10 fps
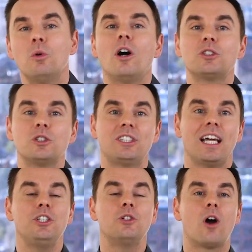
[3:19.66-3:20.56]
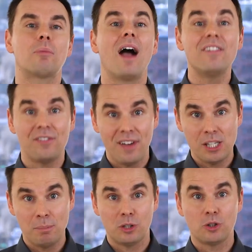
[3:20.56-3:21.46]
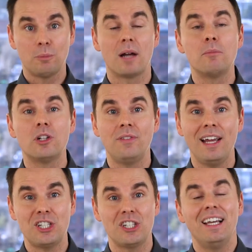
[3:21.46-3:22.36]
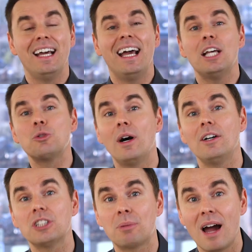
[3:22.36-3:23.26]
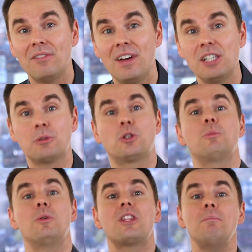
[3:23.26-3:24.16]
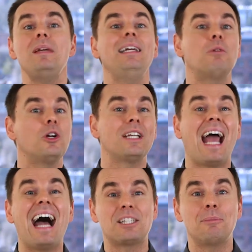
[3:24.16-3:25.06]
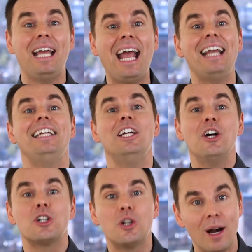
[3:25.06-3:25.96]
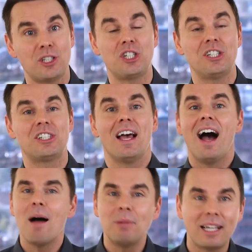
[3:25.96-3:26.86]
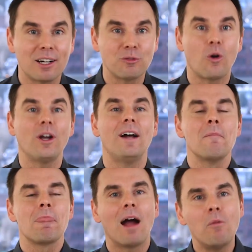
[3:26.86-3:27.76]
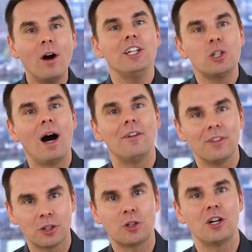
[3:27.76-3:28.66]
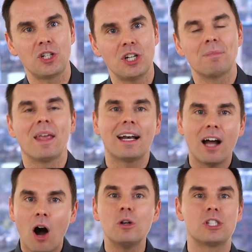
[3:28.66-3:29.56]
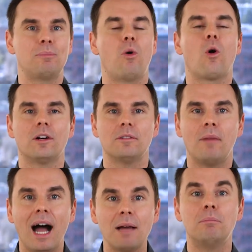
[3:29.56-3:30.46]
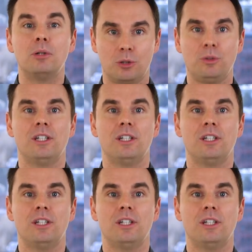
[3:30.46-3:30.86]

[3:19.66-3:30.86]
we'll also send you our private Facebook group on motivation, as well as a private Facebook group with me where you can ask me any questions. I'm here for you. I want you to go out and there crush it, and I always support my book